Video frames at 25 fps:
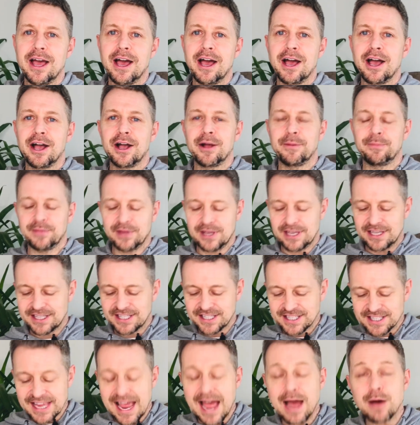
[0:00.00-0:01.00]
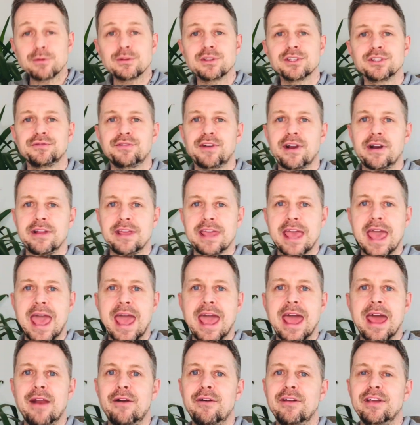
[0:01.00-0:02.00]
It sounds very
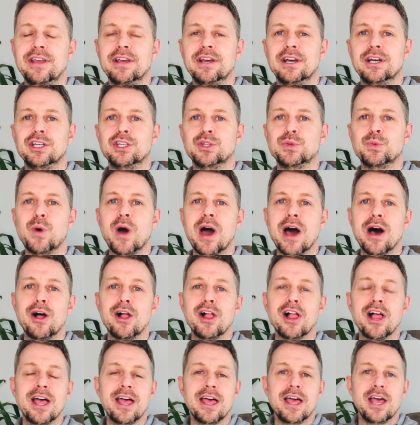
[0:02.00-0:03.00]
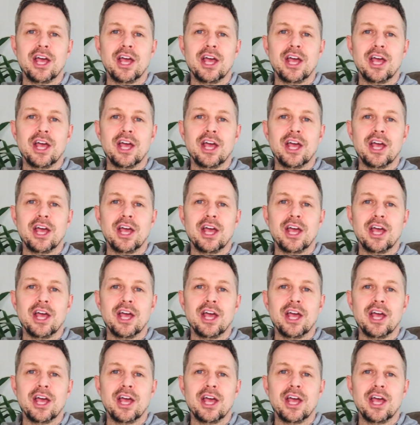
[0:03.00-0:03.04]
airy as well.